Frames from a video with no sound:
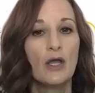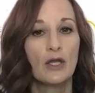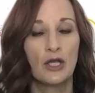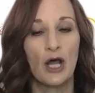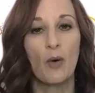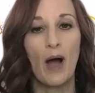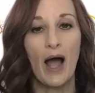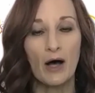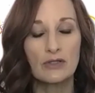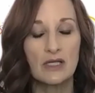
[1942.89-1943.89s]
you know,
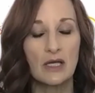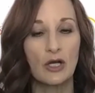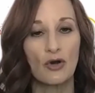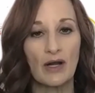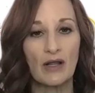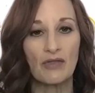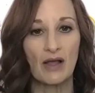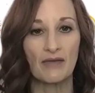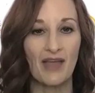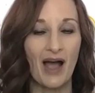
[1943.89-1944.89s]
housing or anything
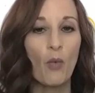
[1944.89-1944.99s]
like that?